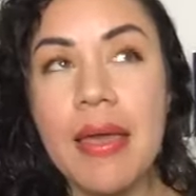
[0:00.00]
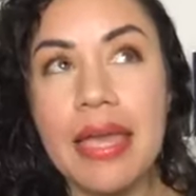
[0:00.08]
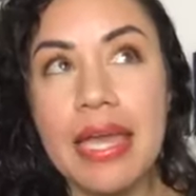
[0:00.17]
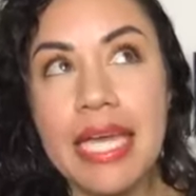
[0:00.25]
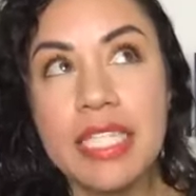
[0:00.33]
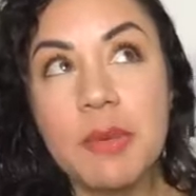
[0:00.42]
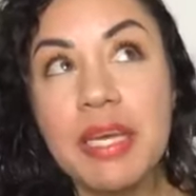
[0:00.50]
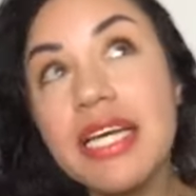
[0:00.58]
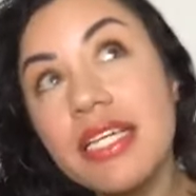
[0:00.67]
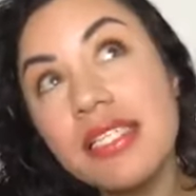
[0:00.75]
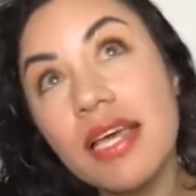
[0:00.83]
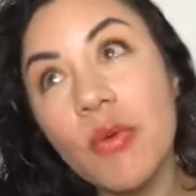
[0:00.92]
It's
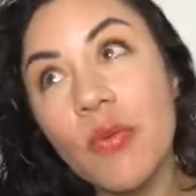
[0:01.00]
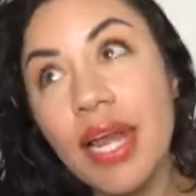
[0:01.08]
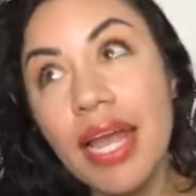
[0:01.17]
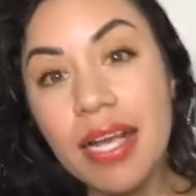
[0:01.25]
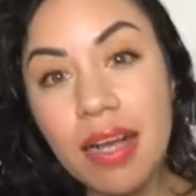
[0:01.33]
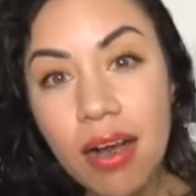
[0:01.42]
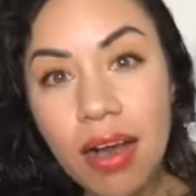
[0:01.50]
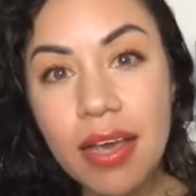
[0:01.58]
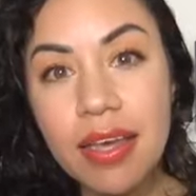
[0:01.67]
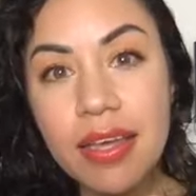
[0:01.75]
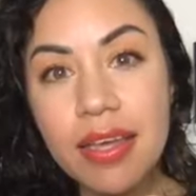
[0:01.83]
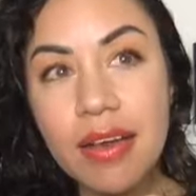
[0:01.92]
because when I
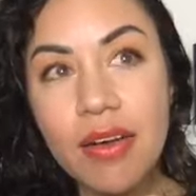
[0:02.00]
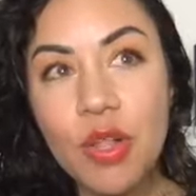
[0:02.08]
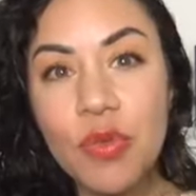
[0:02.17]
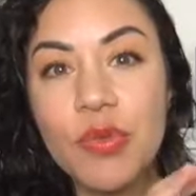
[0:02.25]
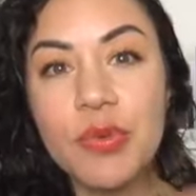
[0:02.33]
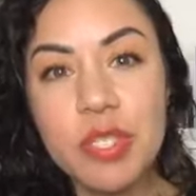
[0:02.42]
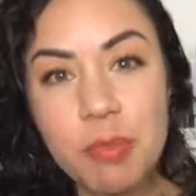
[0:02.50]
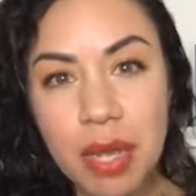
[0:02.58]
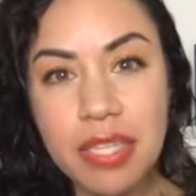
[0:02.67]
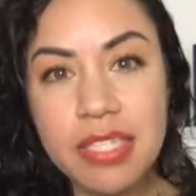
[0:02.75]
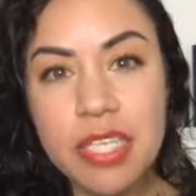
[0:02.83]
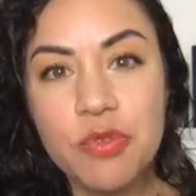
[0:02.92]
got all of the
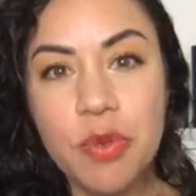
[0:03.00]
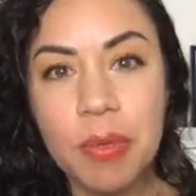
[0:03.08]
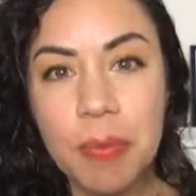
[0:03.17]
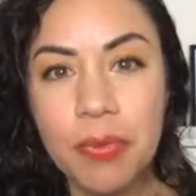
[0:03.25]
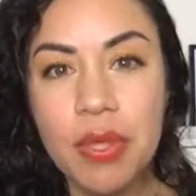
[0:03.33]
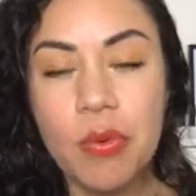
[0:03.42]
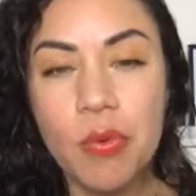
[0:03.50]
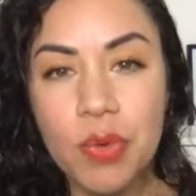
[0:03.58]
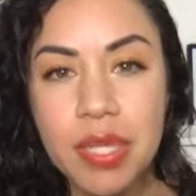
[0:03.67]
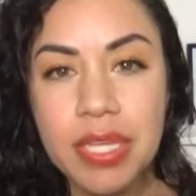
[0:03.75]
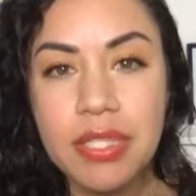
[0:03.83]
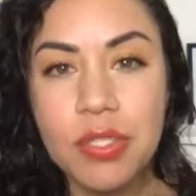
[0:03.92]
responses from people that were
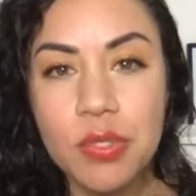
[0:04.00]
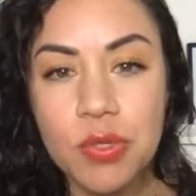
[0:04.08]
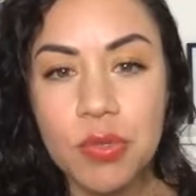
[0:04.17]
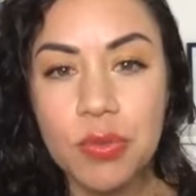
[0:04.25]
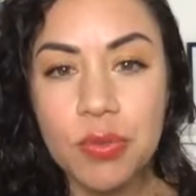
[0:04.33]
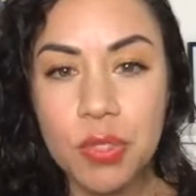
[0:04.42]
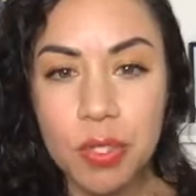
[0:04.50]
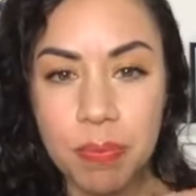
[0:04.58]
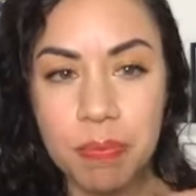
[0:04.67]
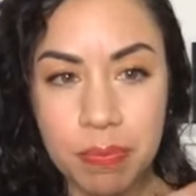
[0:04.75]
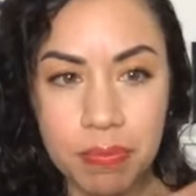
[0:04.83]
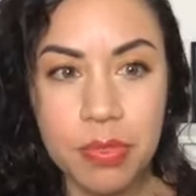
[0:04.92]
willing to
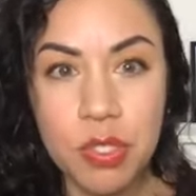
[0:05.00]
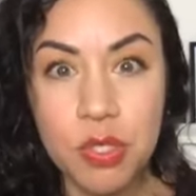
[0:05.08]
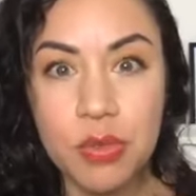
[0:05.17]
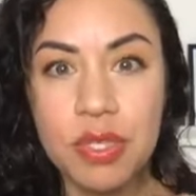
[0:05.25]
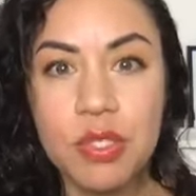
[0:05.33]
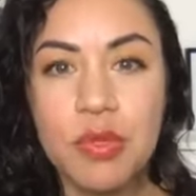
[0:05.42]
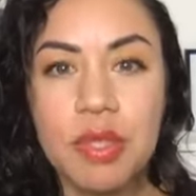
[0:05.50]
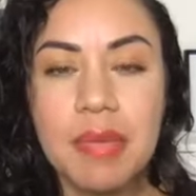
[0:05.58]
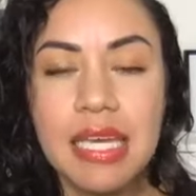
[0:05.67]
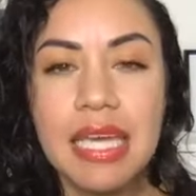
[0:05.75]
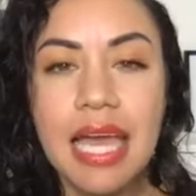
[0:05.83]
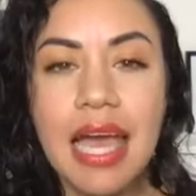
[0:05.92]
do this with
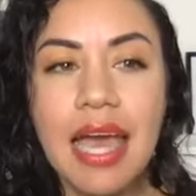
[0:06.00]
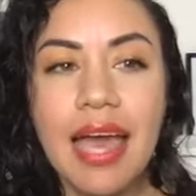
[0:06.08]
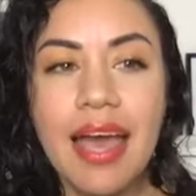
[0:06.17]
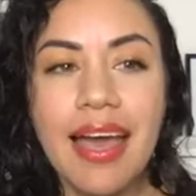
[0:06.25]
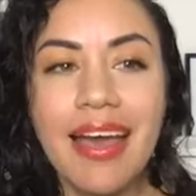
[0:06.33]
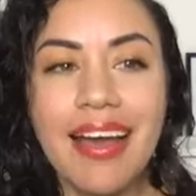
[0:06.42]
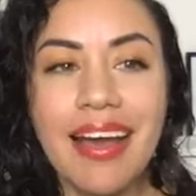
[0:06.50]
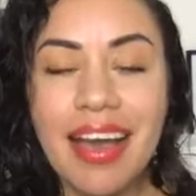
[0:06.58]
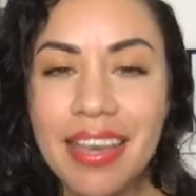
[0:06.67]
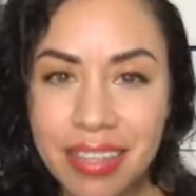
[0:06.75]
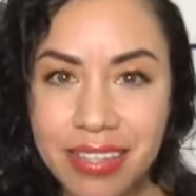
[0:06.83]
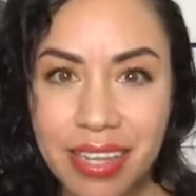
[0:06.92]
me,
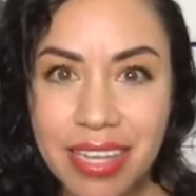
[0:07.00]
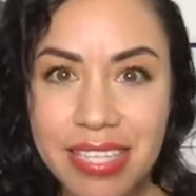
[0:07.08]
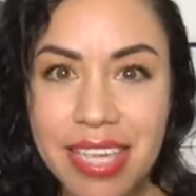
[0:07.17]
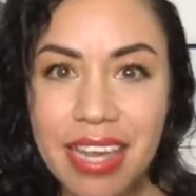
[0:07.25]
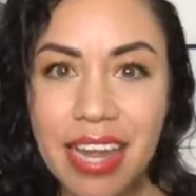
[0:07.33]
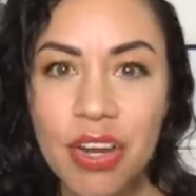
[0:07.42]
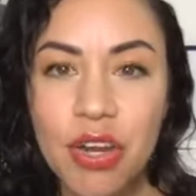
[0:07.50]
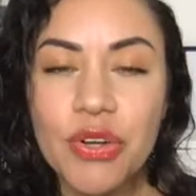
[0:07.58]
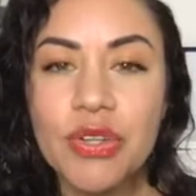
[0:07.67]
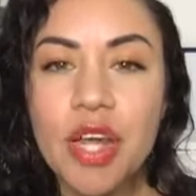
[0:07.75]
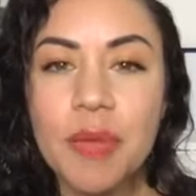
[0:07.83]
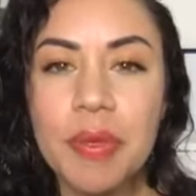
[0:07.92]
like I said, I heard a
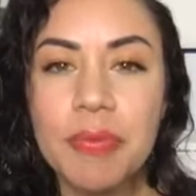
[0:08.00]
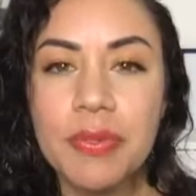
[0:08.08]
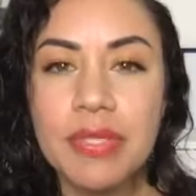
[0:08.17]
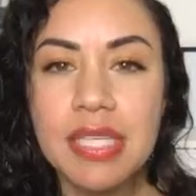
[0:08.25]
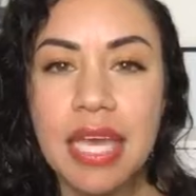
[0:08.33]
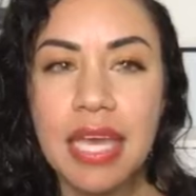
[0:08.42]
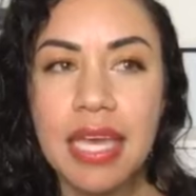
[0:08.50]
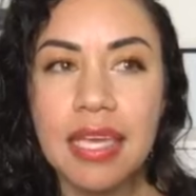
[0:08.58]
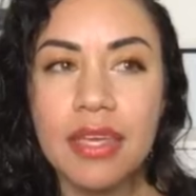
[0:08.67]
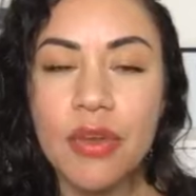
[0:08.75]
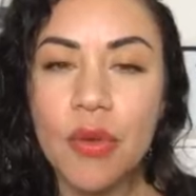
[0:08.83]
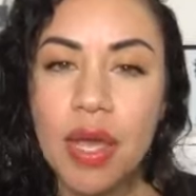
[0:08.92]
lot of people say,
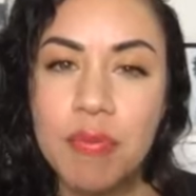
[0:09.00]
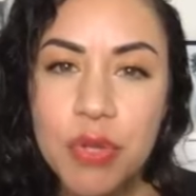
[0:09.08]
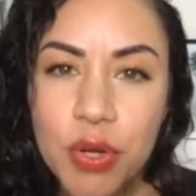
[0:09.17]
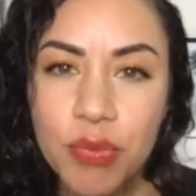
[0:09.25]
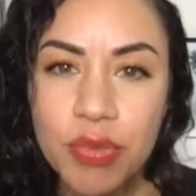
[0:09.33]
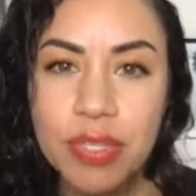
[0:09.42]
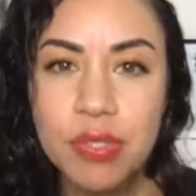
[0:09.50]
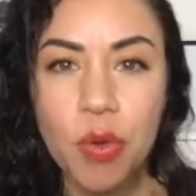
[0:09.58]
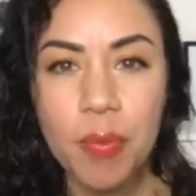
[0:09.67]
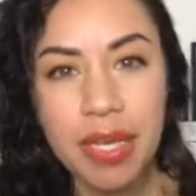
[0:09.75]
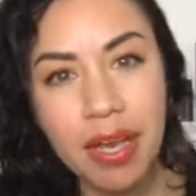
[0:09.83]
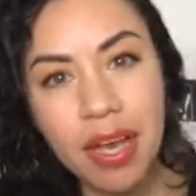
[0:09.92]
you know, I'm nervous. Oh
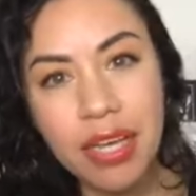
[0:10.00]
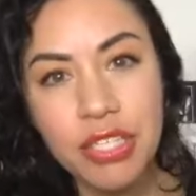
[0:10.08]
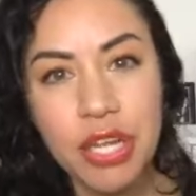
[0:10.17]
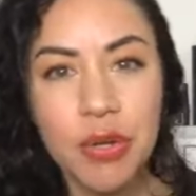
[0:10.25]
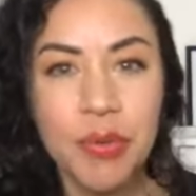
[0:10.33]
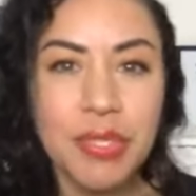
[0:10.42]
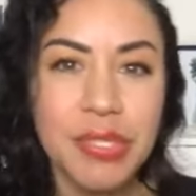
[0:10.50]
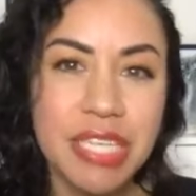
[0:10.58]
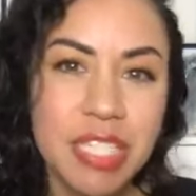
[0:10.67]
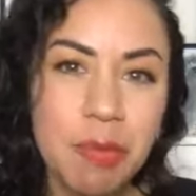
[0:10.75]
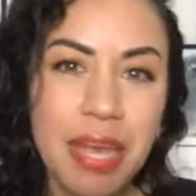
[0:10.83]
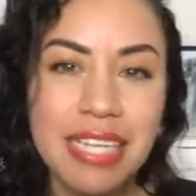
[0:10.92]
my gosh, I don't know what to
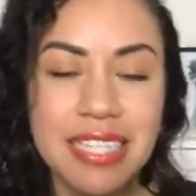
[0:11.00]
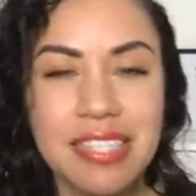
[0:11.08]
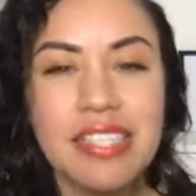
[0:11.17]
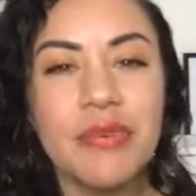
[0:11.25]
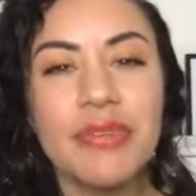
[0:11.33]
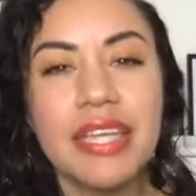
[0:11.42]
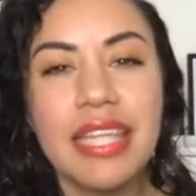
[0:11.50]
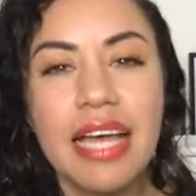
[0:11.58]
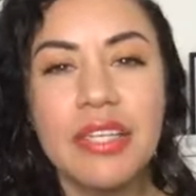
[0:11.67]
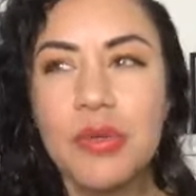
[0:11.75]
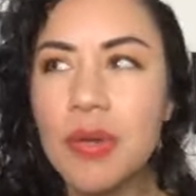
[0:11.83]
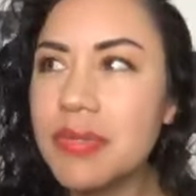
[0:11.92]
expect and stuff like
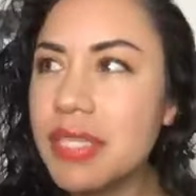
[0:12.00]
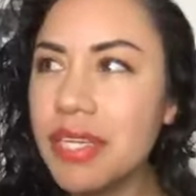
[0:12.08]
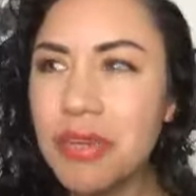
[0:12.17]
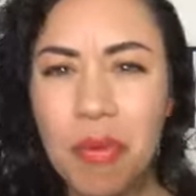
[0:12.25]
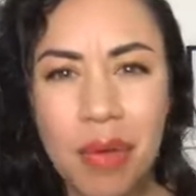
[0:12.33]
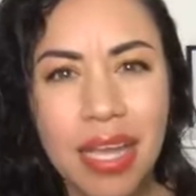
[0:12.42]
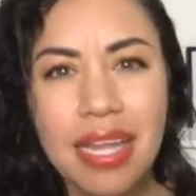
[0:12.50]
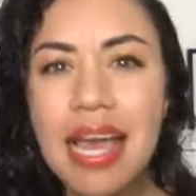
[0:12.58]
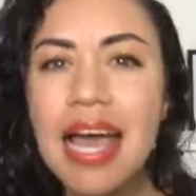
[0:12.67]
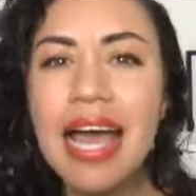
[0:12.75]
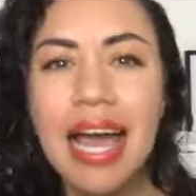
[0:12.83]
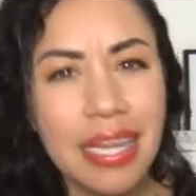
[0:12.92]
that. So I was like, you know what?
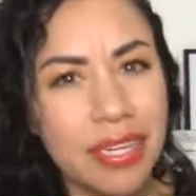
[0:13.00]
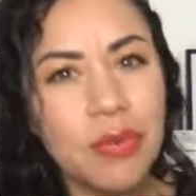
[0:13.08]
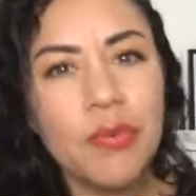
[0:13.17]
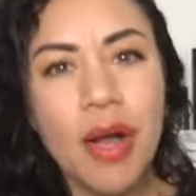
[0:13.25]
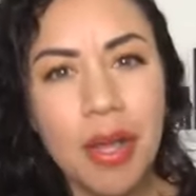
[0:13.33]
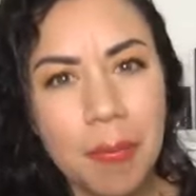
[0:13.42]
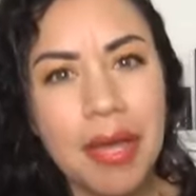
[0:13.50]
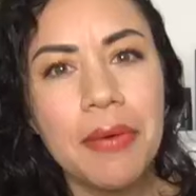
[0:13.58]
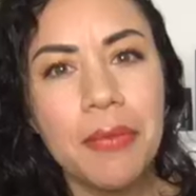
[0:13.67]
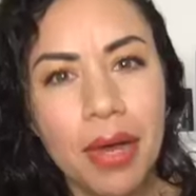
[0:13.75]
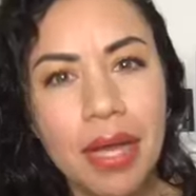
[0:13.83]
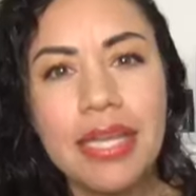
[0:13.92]
I need to walk my
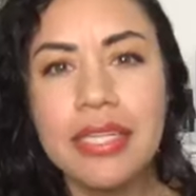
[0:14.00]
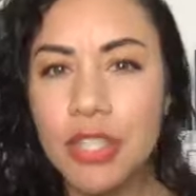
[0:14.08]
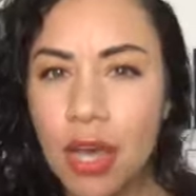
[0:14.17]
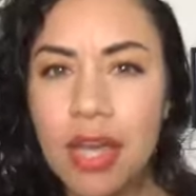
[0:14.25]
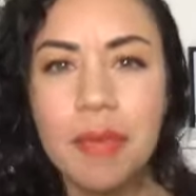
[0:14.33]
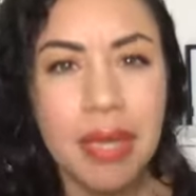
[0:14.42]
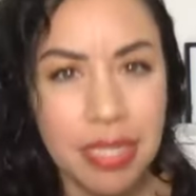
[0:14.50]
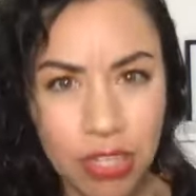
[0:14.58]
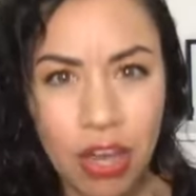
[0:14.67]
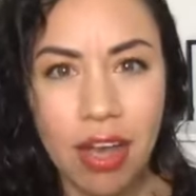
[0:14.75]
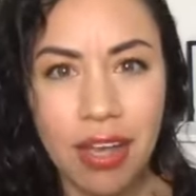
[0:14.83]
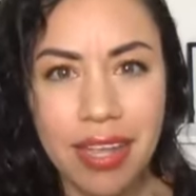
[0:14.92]
walk and talk my
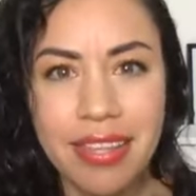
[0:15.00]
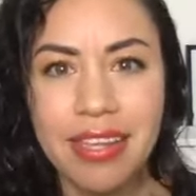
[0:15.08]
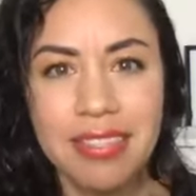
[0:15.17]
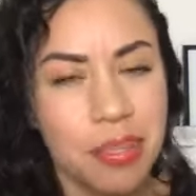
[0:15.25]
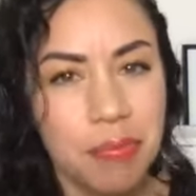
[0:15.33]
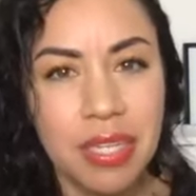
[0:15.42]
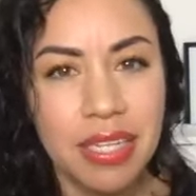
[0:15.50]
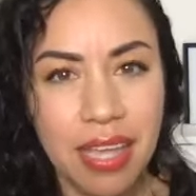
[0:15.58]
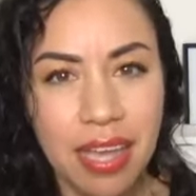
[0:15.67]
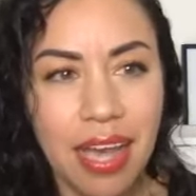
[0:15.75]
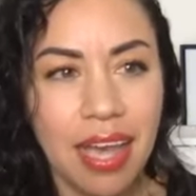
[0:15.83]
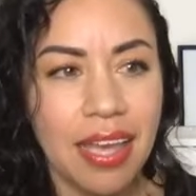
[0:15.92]
talk. And that's something
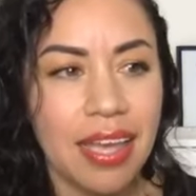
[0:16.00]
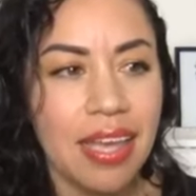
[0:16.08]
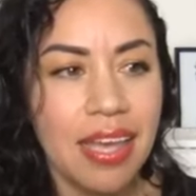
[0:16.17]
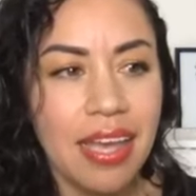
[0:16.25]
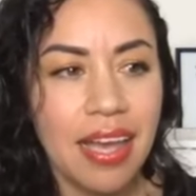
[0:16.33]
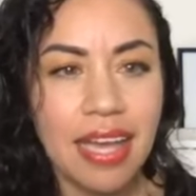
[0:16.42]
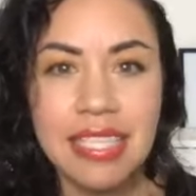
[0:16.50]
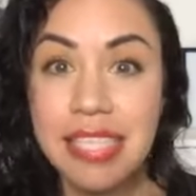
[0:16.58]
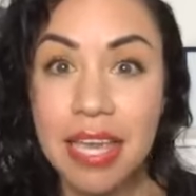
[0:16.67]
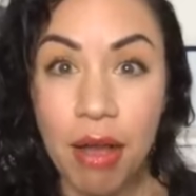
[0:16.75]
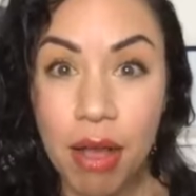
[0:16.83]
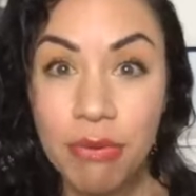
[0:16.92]
that I
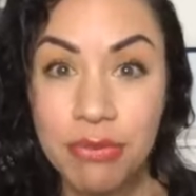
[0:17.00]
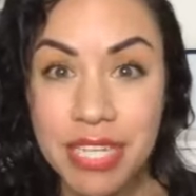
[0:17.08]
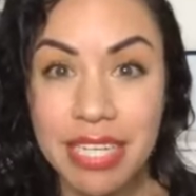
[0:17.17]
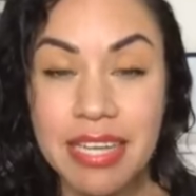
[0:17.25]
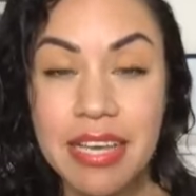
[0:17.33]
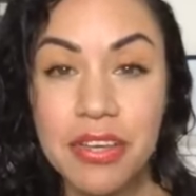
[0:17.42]
say often.